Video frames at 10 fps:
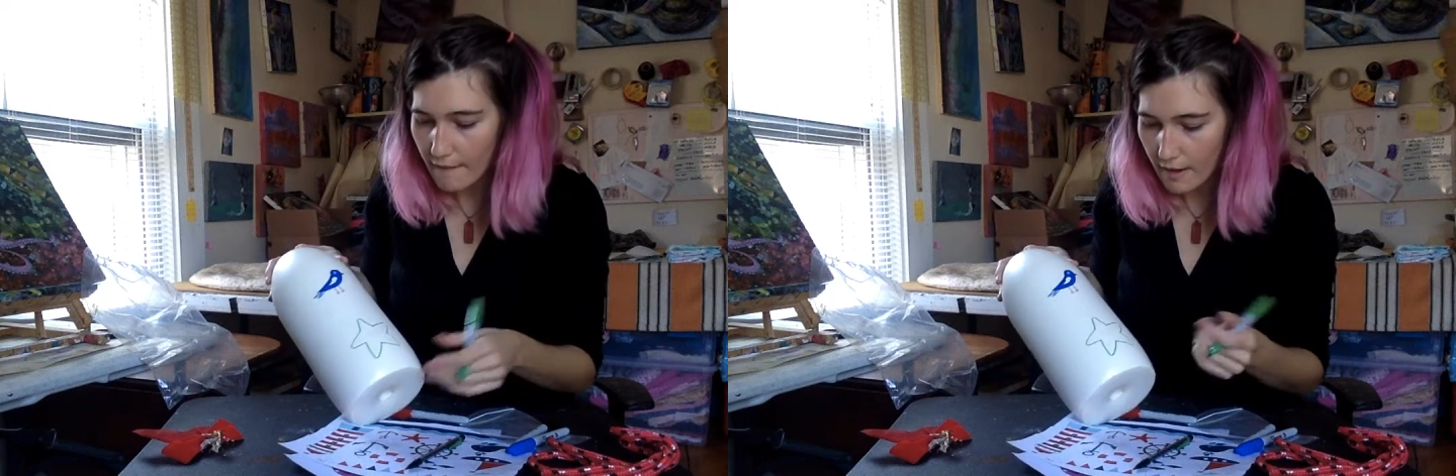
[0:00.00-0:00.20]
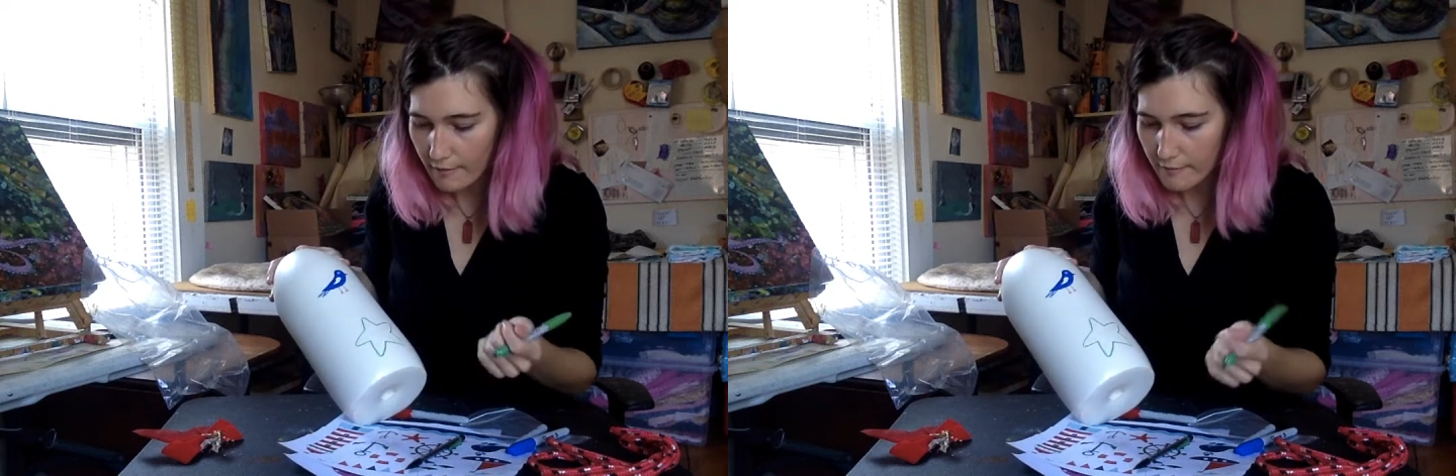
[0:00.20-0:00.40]

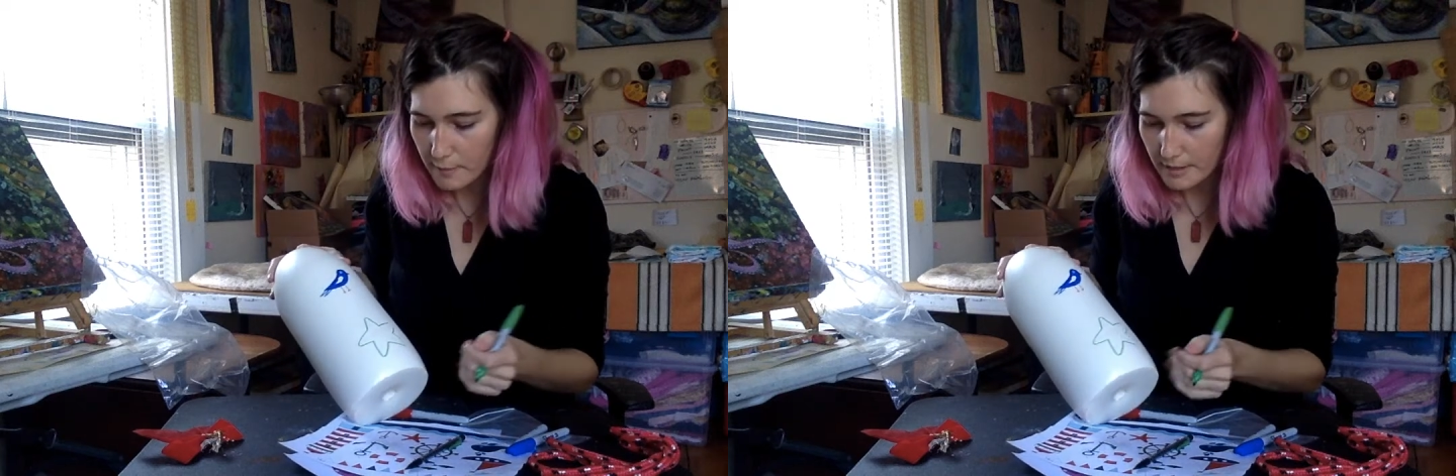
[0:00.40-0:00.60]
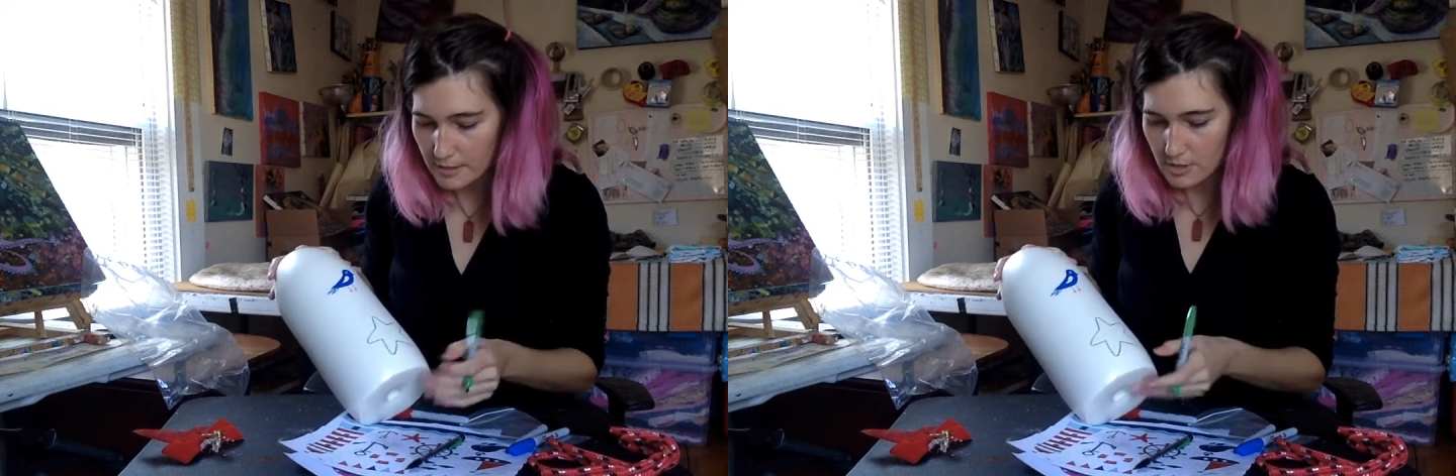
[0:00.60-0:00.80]
of
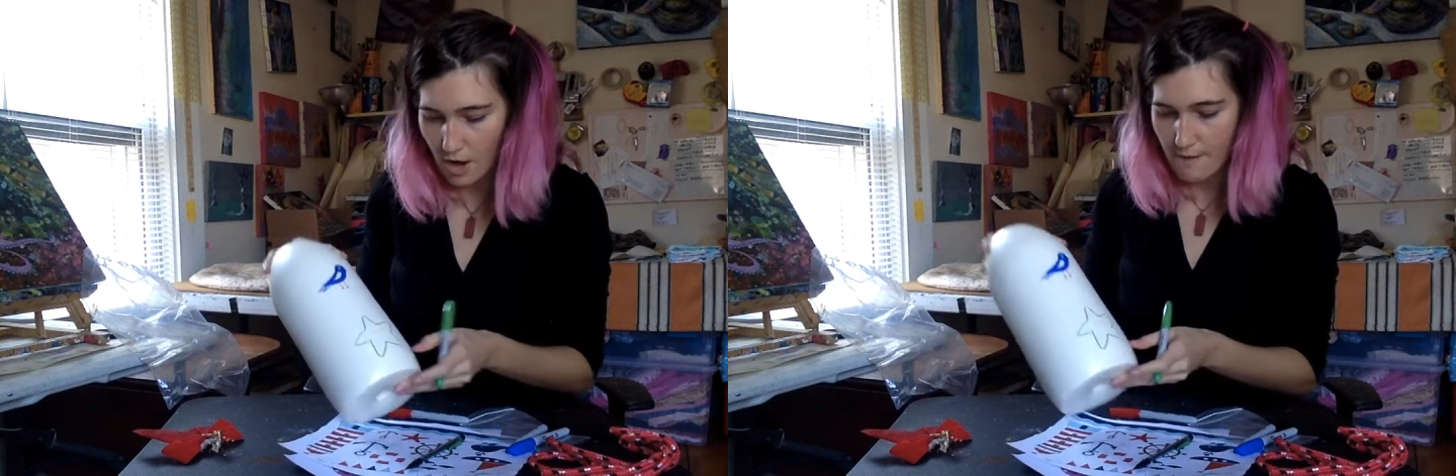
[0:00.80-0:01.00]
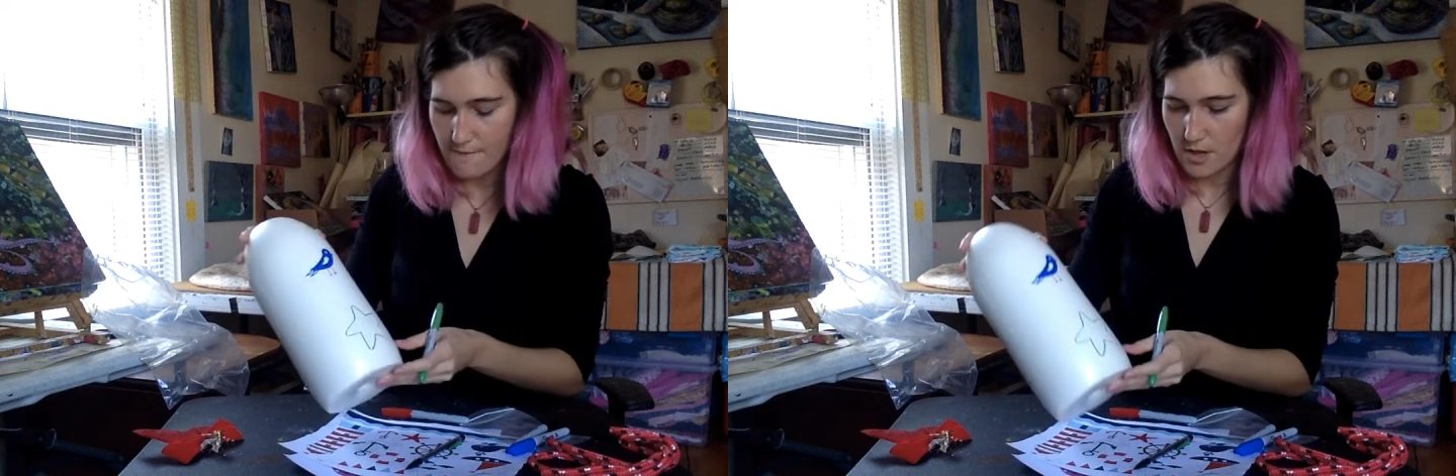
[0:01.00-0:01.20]
my
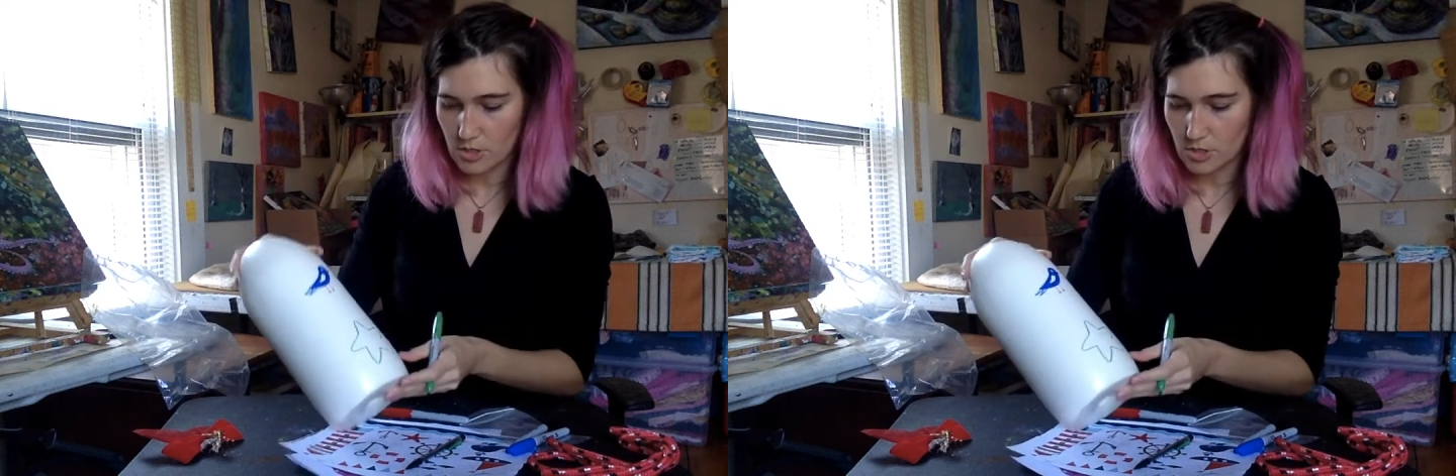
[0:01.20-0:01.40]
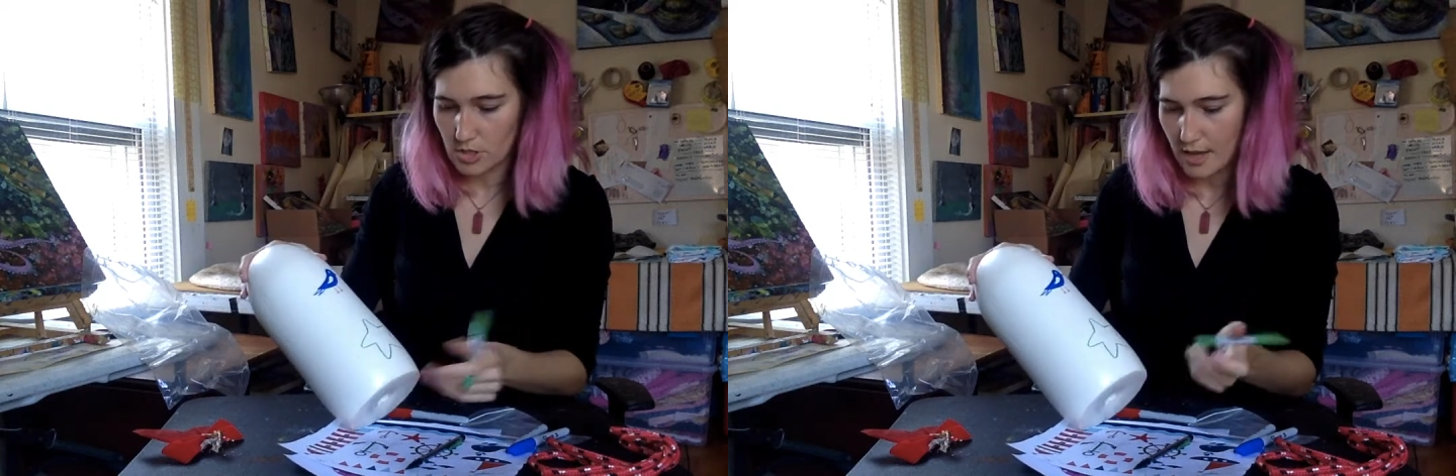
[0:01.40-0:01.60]
starfish,